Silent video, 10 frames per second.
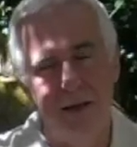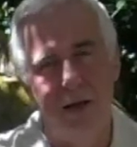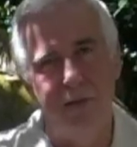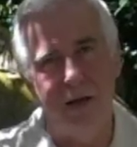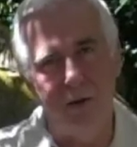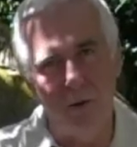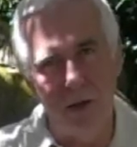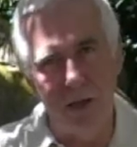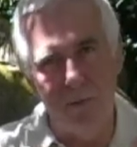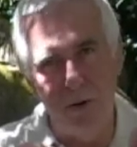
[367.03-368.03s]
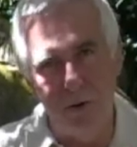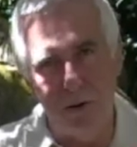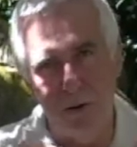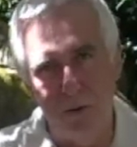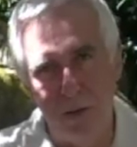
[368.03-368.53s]
And by calling him
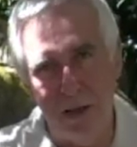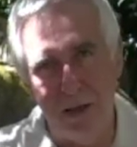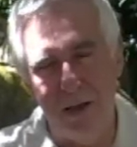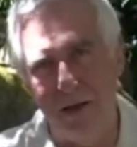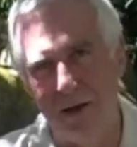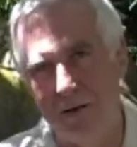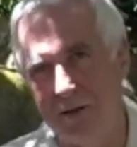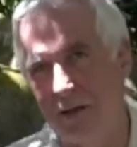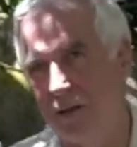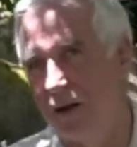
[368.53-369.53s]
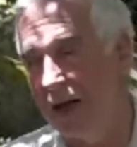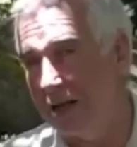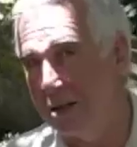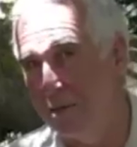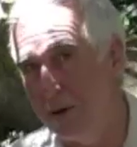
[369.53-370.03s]
Hugo Louis, he knows that the
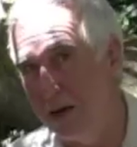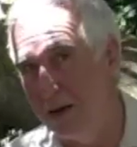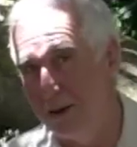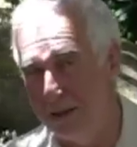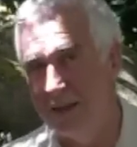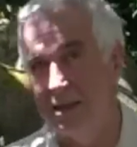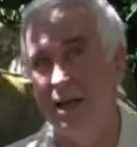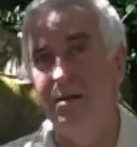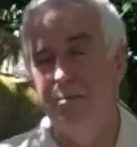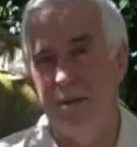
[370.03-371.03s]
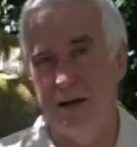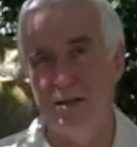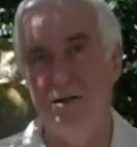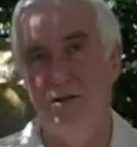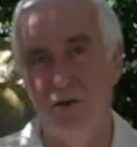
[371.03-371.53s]
next command is a
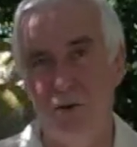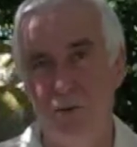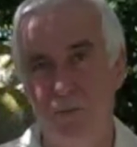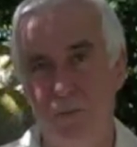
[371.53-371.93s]
must-do.